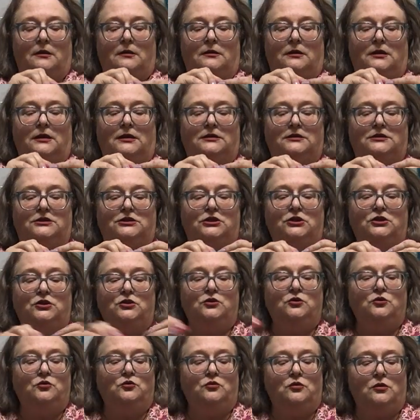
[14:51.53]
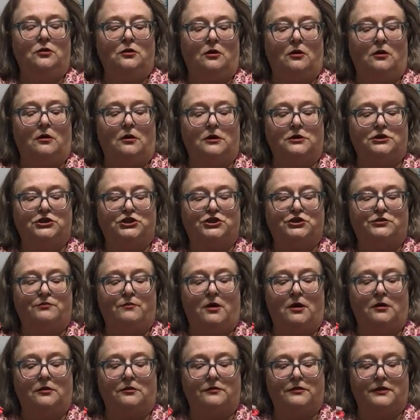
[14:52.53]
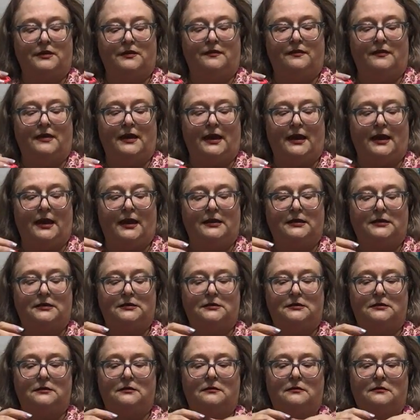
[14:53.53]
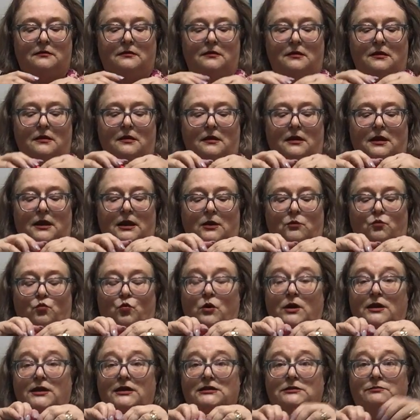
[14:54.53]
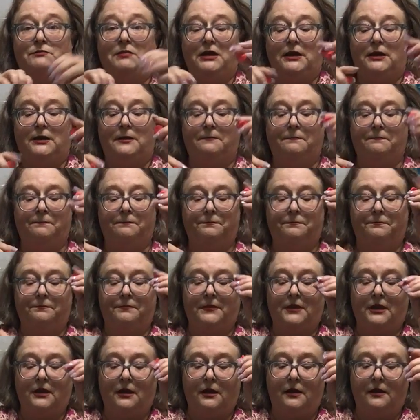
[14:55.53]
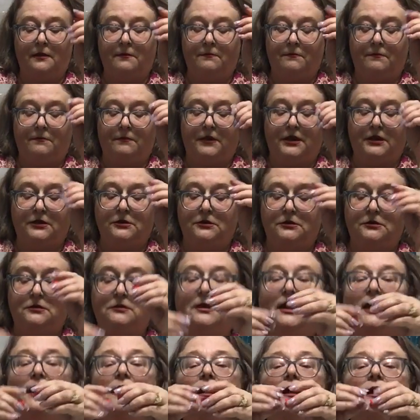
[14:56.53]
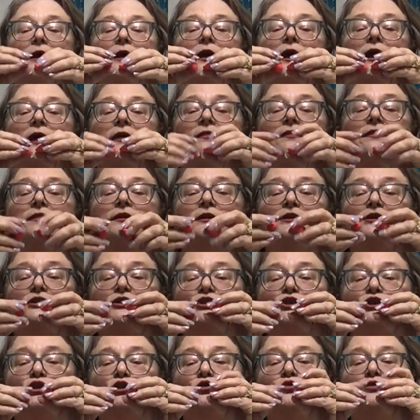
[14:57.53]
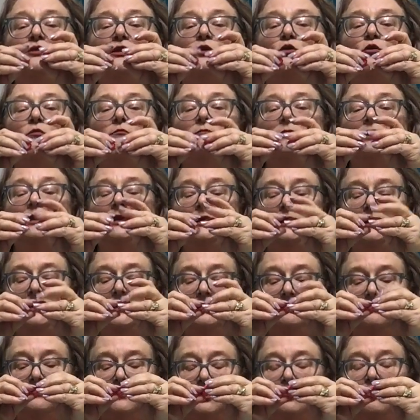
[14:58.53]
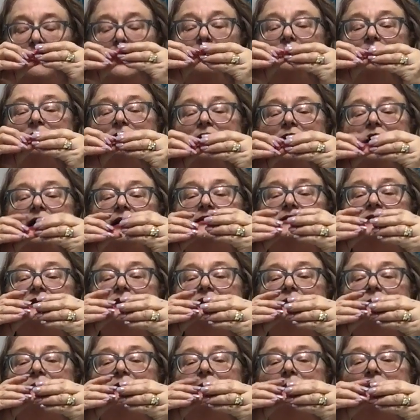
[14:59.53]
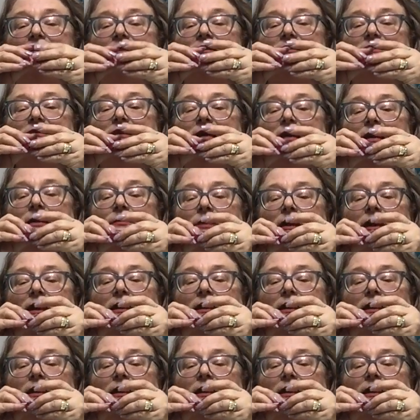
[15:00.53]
and 2 are smaller than that, and 1 is big. Okay, can you do that? And the 2 that are medium, the grape size, need to be about the same,